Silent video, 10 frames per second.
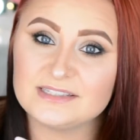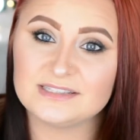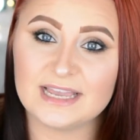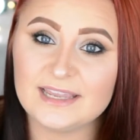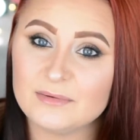
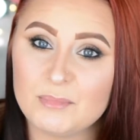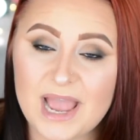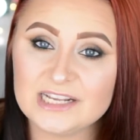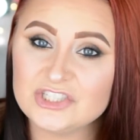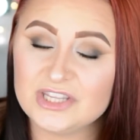second
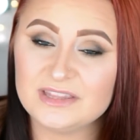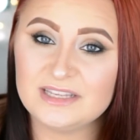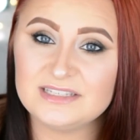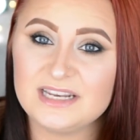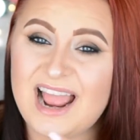batch that they
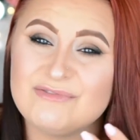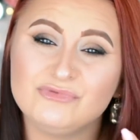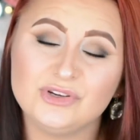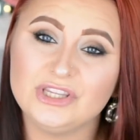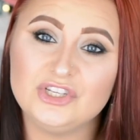did. I
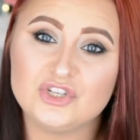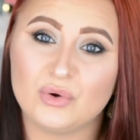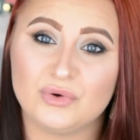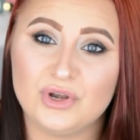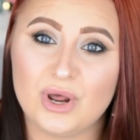really
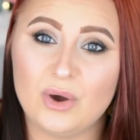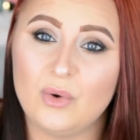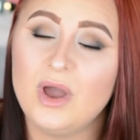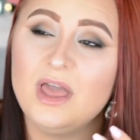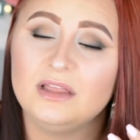don't know.